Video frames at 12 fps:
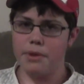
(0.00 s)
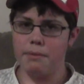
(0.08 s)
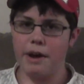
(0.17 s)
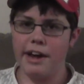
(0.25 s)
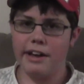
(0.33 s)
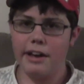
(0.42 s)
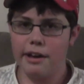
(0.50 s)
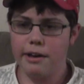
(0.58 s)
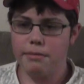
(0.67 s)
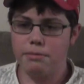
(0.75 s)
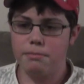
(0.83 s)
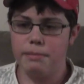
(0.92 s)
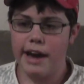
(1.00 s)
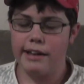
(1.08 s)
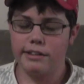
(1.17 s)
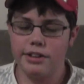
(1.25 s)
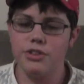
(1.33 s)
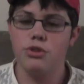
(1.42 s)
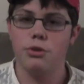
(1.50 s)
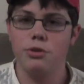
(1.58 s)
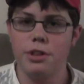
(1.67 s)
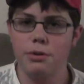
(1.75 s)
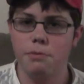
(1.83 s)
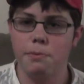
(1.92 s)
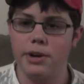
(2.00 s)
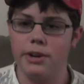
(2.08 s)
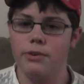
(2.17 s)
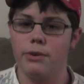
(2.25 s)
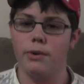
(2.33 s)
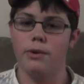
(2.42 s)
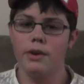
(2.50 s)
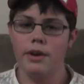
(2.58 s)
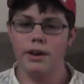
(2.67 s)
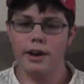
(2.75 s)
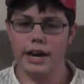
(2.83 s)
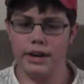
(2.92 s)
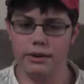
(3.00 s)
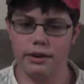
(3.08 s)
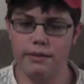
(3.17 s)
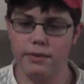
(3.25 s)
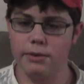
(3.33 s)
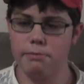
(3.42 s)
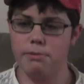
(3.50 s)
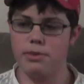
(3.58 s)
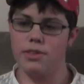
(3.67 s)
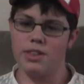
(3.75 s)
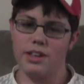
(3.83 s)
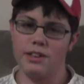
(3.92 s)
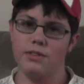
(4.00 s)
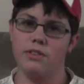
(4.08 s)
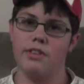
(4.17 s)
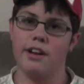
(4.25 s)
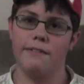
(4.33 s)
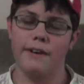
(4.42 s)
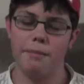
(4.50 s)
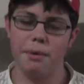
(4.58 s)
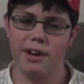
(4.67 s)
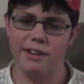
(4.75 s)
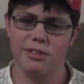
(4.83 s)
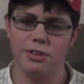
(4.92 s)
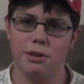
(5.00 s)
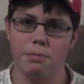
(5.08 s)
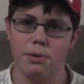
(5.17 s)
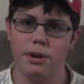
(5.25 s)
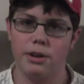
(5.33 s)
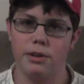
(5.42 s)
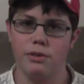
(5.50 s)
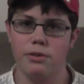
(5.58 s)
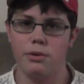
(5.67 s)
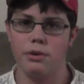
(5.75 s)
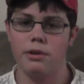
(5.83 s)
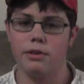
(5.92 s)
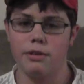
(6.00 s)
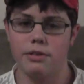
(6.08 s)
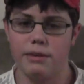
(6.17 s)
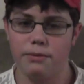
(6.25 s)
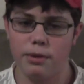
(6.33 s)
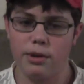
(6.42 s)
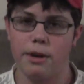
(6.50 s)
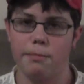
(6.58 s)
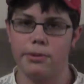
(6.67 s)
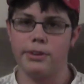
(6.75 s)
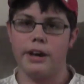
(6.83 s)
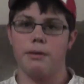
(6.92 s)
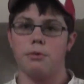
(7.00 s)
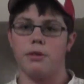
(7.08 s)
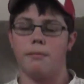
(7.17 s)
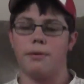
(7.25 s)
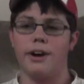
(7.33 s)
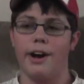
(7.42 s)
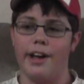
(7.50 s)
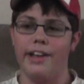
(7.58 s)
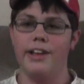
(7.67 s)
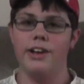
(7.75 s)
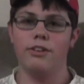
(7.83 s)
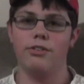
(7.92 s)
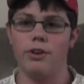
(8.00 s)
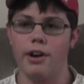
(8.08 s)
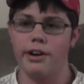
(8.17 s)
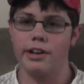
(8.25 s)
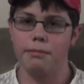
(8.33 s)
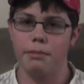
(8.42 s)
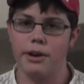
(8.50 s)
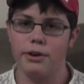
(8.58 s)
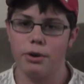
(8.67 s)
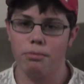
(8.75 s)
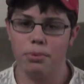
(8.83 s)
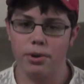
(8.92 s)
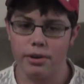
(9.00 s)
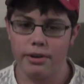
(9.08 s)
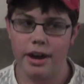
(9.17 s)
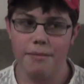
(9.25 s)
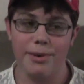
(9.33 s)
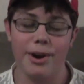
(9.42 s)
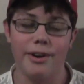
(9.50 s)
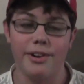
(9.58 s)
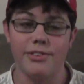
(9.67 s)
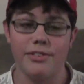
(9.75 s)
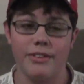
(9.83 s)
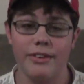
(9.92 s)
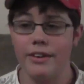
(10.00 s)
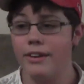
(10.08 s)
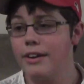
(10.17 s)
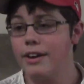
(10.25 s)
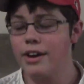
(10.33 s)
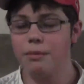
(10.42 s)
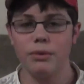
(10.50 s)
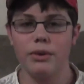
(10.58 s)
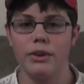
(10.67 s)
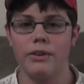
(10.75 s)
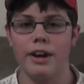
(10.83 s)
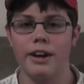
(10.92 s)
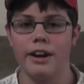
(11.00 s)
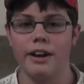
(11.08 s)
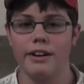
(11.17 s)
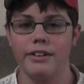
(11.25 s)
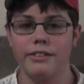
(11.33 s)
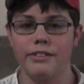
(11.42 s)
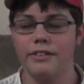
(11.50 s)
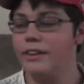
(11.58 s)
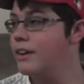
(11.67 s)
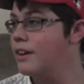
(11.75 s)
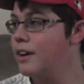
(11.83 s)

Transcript: My math teacher, she was pretty cool. I don't ever cheat and stuff. I'm actually a pretty good student, except for the couple times I'm caught drawing in my notebook. I'm an artist. I'm a really great artist.